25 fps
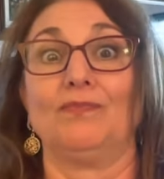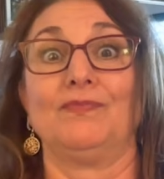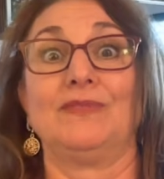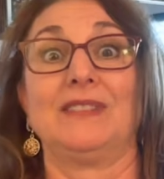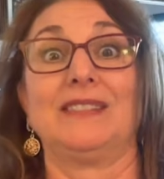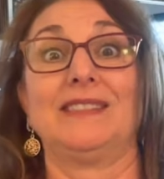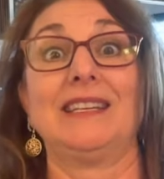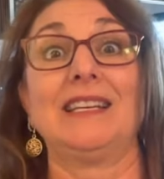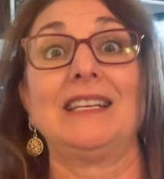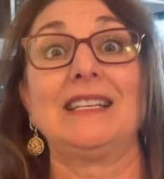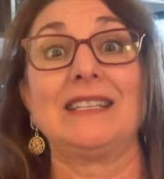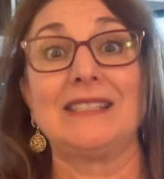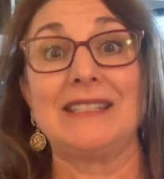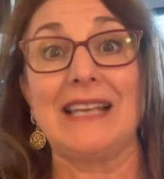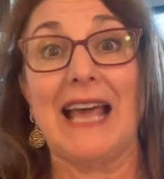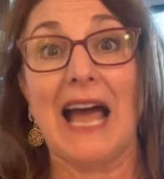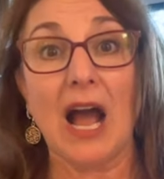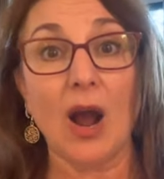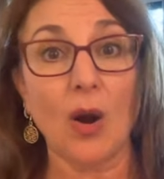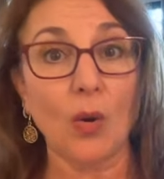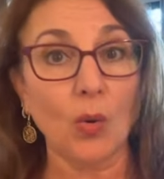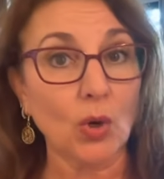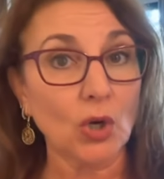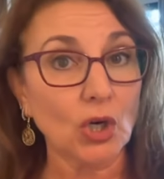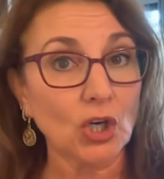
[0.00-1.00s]
6
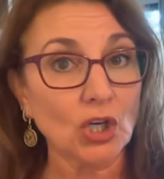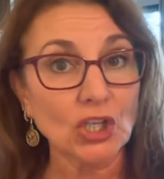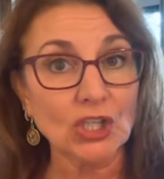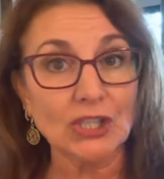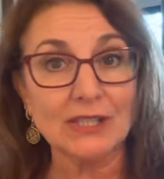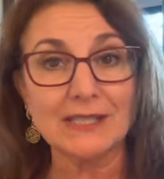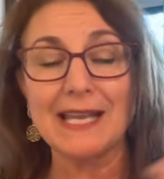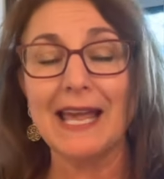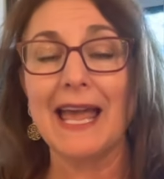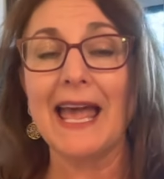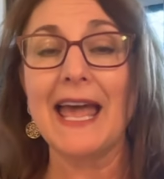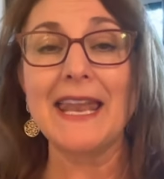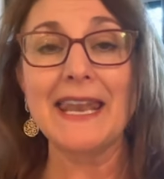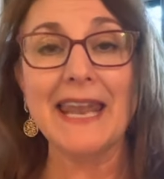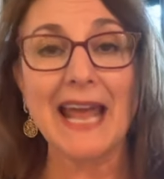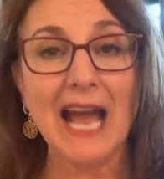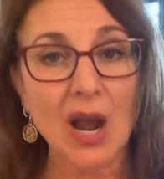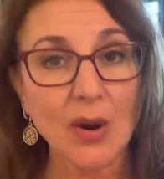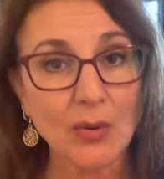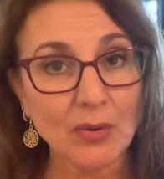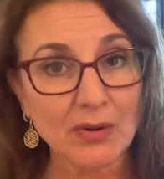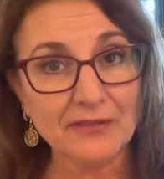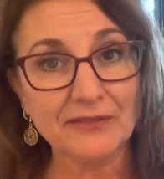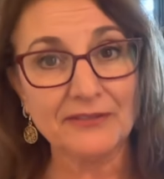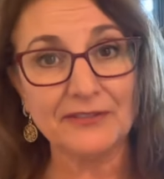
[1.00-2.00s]
hour, 10
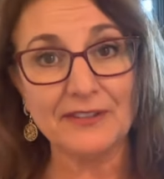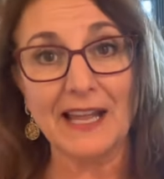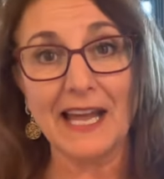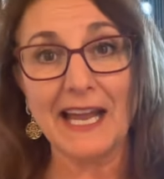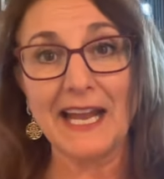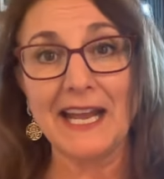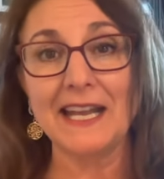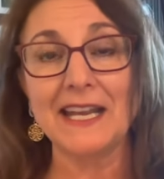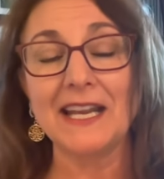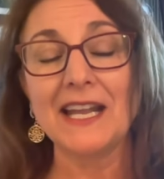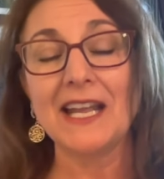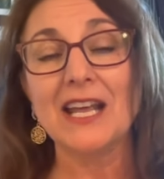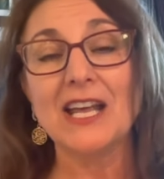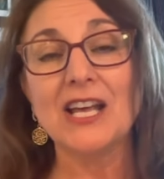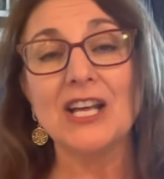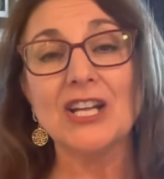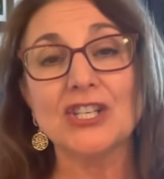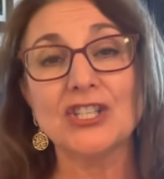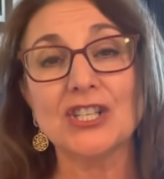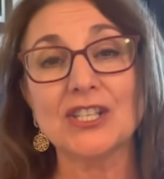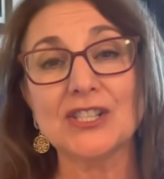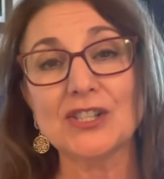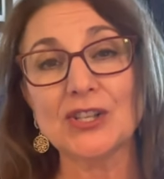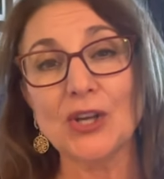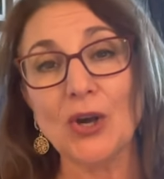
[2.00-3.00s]
hour flight
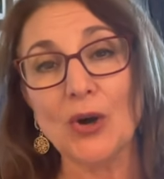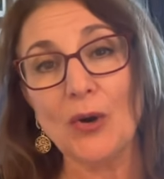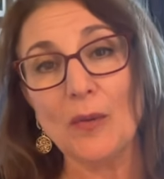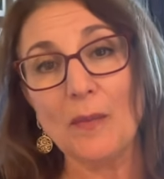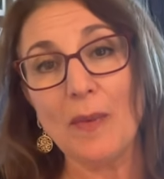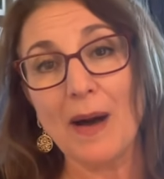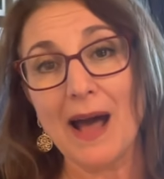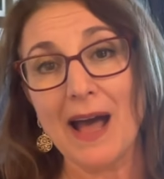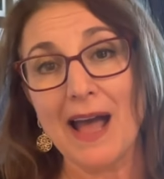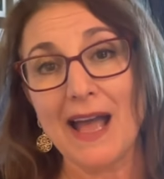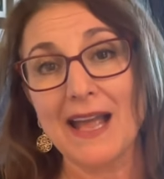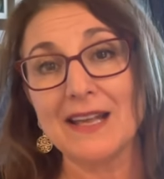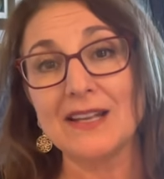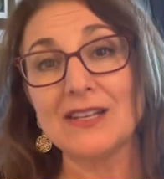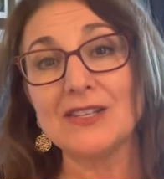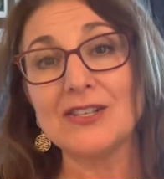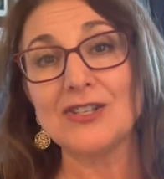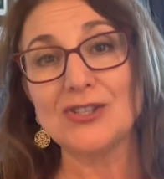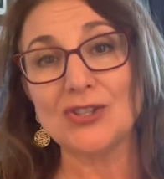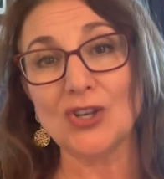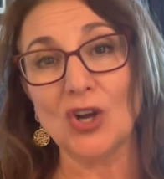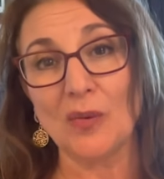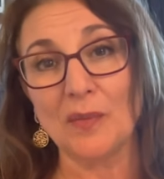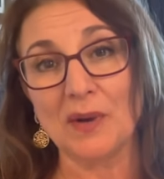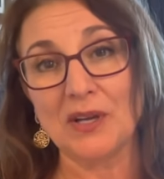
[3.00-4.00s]
just go by
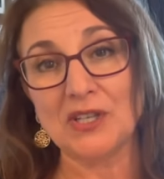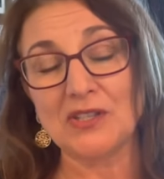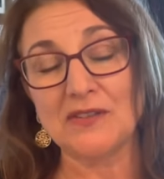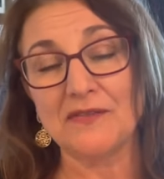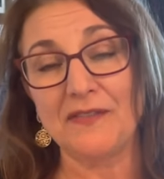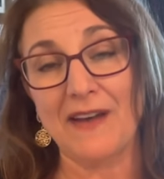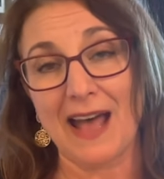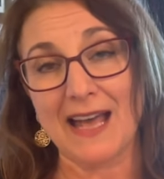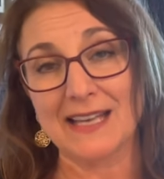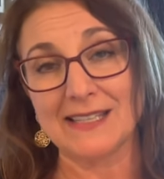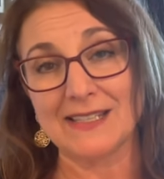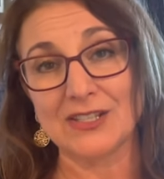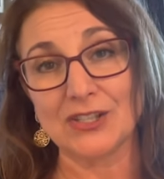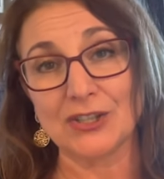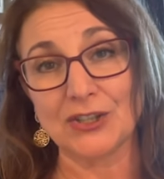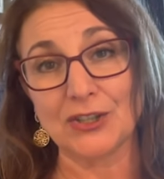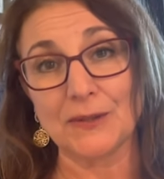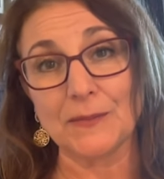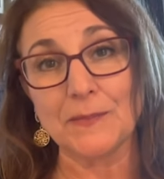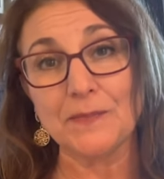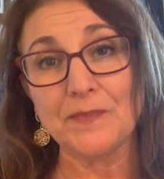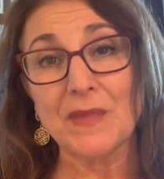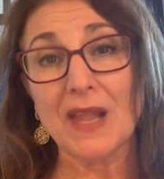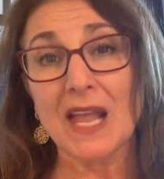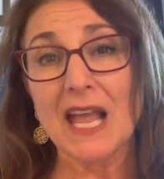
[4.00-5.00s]
so much
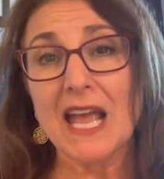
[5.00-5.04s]
faster.